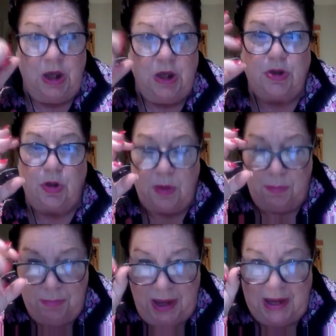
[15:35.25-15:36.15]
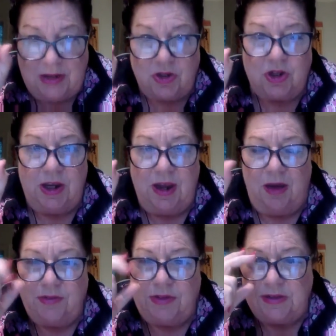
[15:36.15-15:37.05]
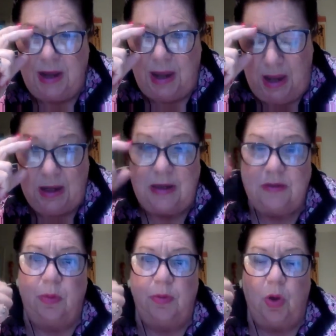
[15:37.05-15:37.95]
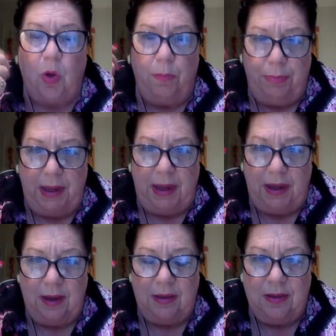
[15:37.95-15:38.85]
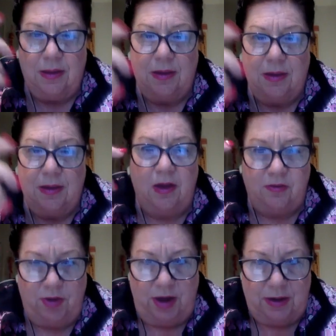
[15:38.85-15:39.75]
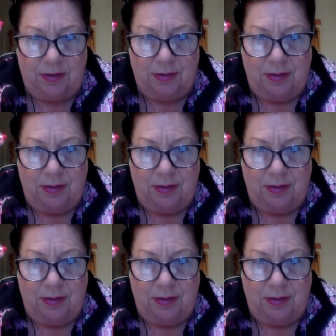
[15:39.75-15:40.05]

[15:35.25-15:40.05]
So the main chi of a snake is what we call Bing, yang fire.